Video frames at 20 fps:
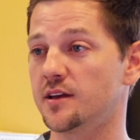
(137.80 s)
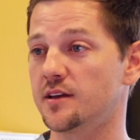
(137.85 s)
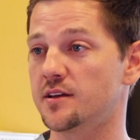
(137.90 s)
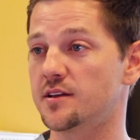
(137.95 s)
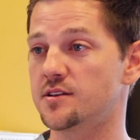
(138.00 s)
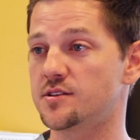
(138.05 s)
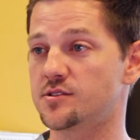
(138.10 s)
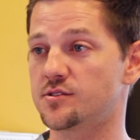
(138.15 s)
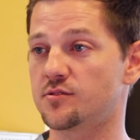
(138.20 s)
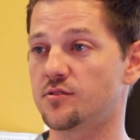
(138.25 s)

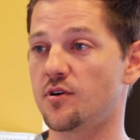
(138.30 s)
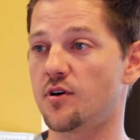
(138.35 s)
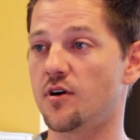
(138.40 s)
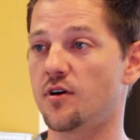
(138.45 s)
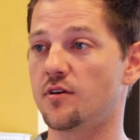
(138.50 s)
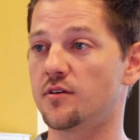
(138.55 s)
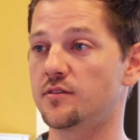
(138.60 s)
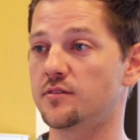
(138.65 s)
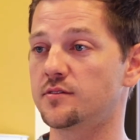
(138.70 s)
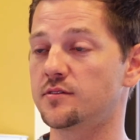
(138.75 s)
These are
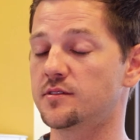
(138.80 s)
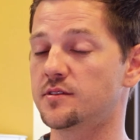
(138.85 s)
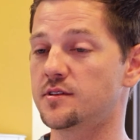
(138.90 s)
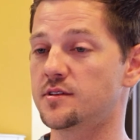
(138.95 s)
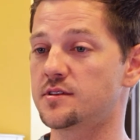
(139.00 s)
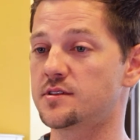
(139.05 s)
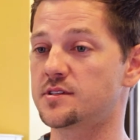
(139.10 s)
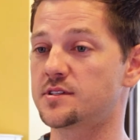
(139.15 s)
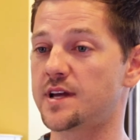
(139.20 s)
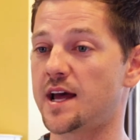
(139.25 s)
all
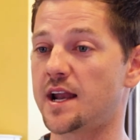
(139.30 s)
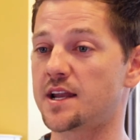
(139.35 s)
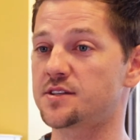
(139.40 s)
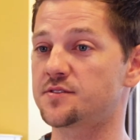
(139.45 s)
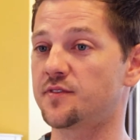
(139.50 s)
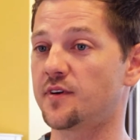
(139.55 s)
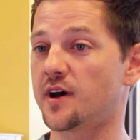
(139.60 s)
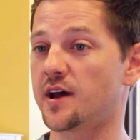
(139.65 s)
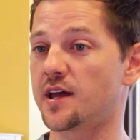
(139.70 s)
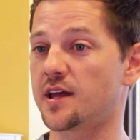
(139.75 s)

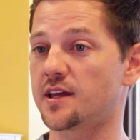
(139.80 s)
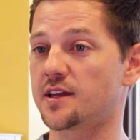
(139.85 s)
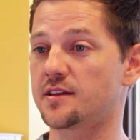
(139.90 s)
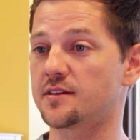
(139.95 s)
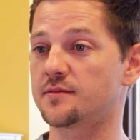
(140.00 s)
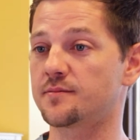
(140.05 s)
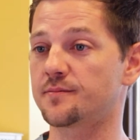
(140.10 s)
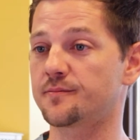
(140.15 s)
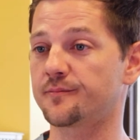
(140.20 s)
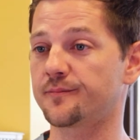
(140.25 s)

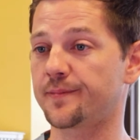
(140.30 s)
satisfying